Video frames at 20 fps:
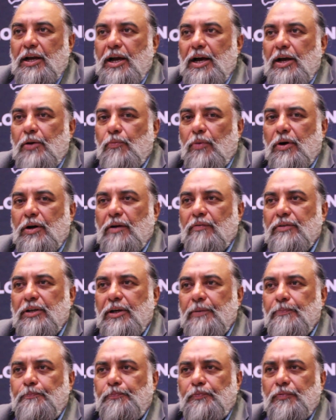and one of
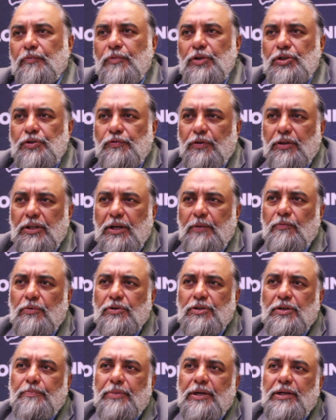them, which for them
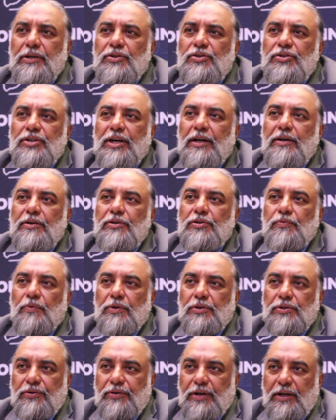was the biggest challenge,
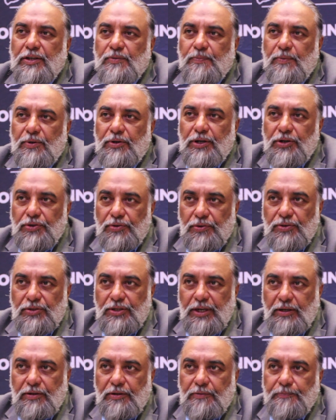was the transportation
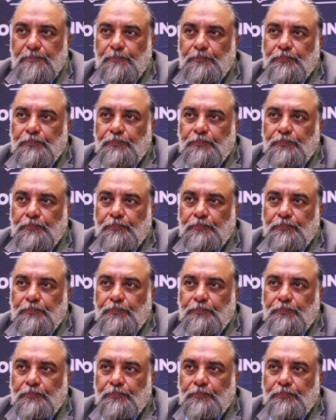sector.